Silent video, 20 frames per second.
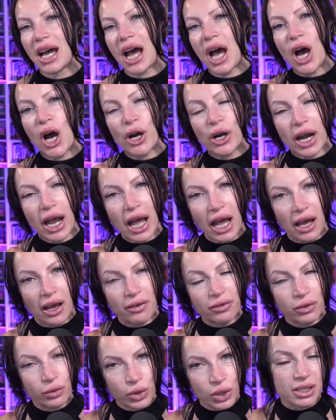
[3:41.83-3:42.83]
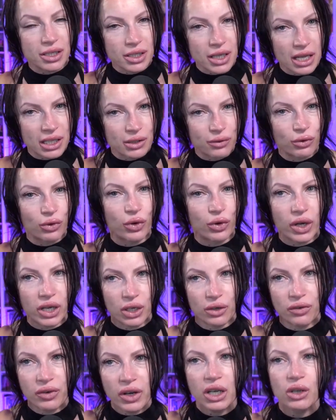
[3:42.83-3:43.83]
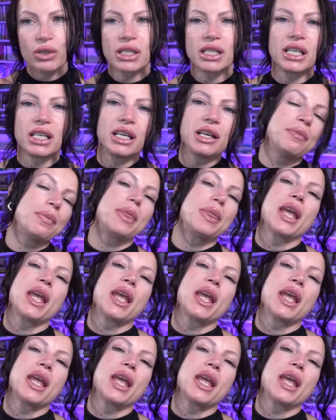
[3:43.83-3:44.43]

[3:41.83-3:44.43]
RF, which stands for radio frequency,